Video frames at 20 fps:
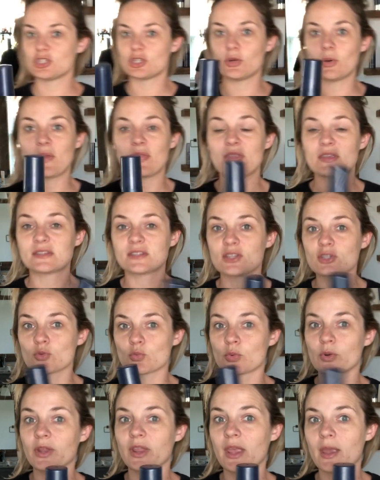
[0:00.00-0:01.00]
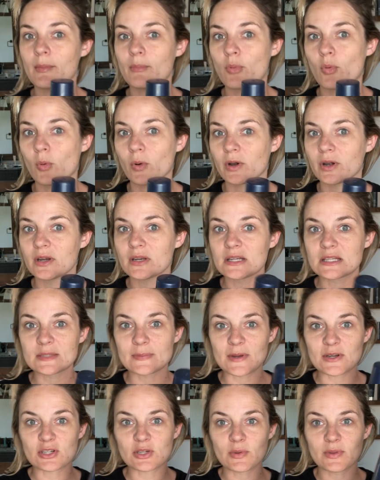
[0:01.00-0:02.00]
to do, and this is really important,
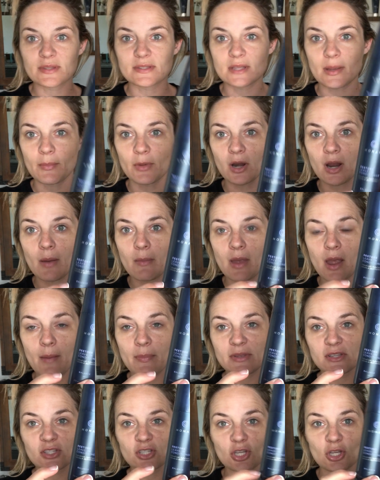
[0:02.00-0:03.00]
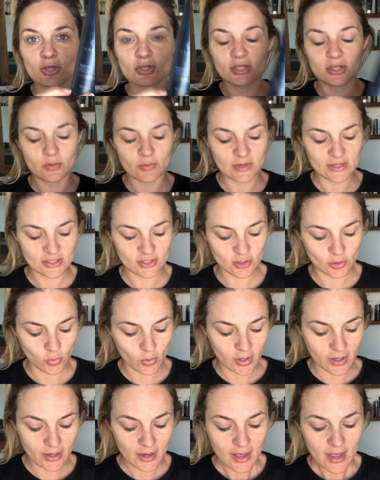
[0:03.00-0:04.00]
especially with summer coming up, is to use the
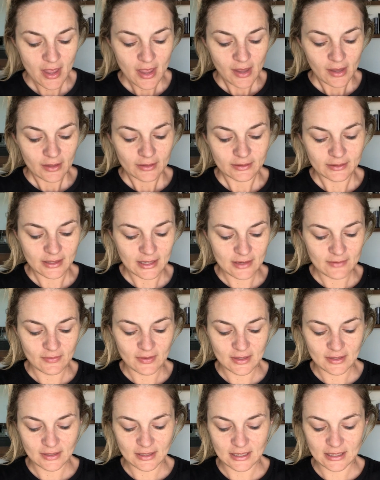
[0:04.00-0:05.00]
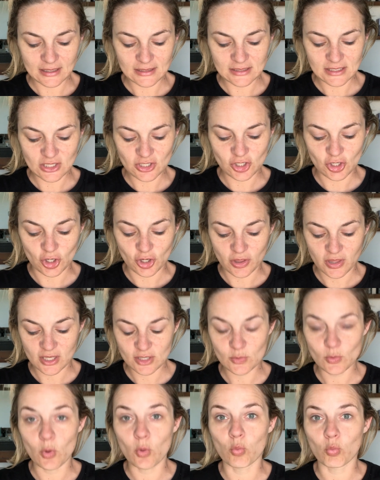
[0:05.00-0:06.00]
Restore Leave-In Conditioner.
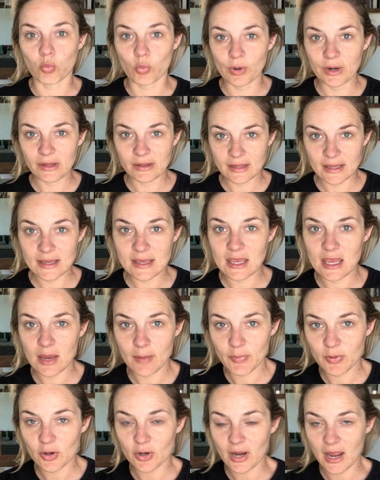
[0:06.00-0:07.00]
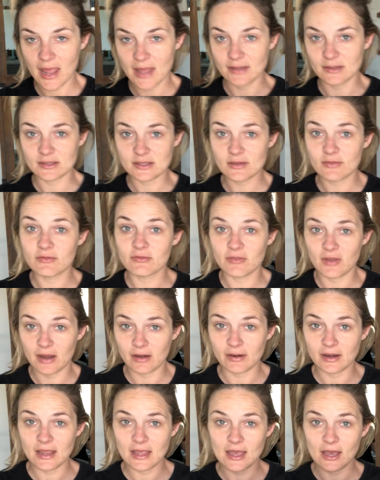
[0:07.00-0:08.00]
This will really keep your ends
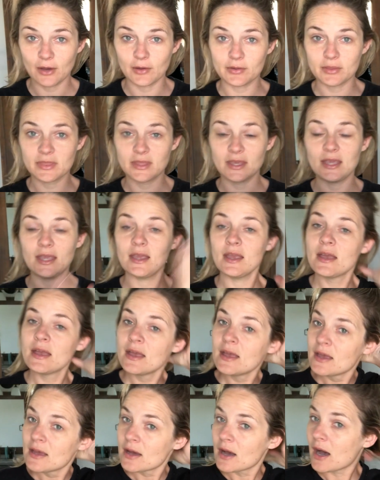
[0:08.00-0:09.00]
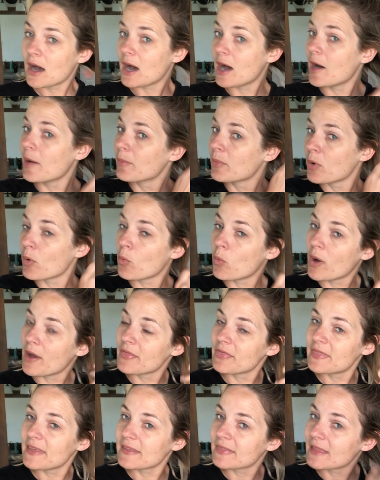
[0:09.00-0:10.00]
very healthy.
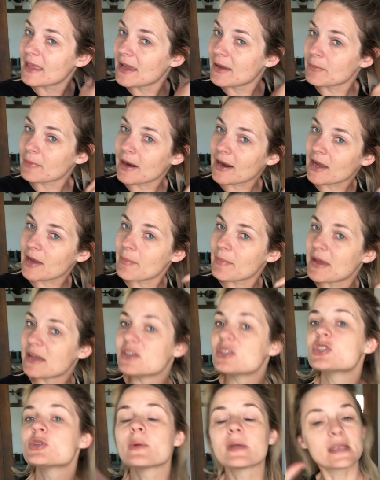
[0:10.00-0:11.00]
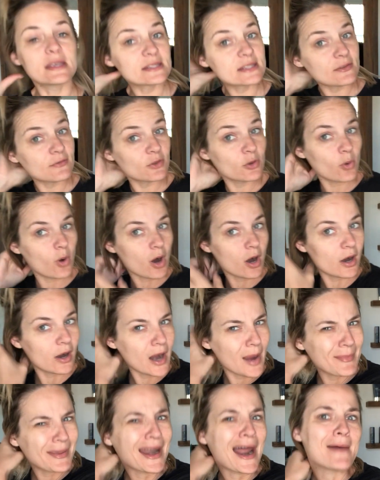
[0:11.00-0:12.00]
One thing they recommend doing is if you
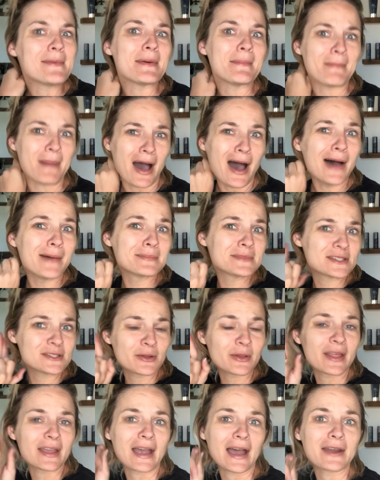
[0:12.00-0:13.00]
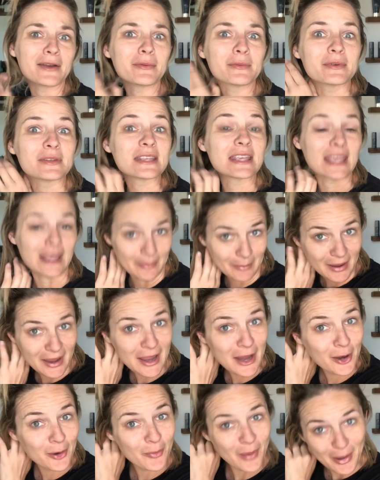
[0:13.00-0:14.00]
are, I mean, I'm a mom, so like I don't get my
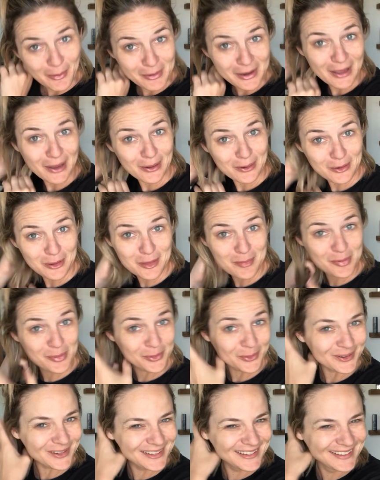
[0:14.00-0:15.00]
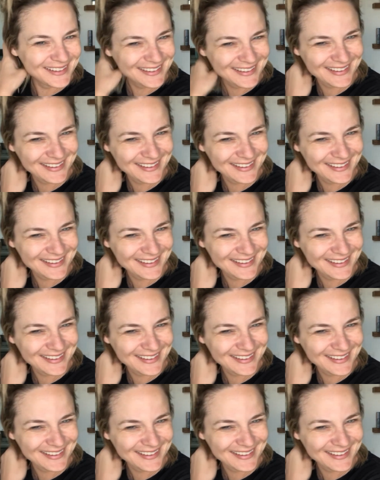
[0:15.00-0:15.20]
hair wet when I go to the pool,